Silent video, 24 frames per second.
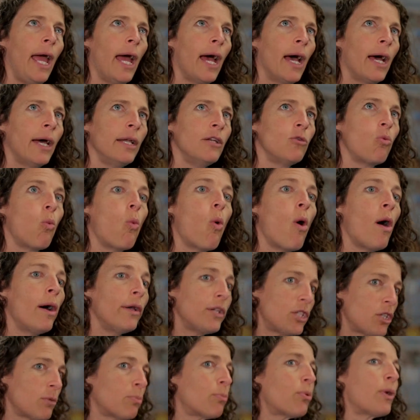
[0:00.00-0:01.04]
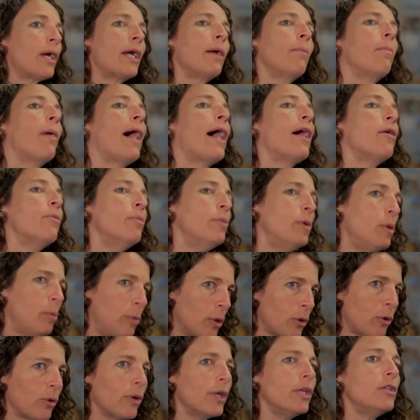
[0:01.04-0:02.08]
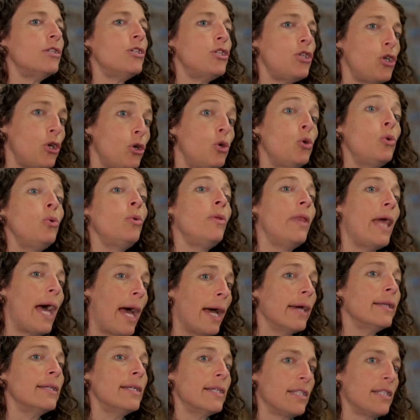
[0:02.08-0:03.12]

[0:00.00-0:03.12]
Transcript: and want to bring biomimicry to that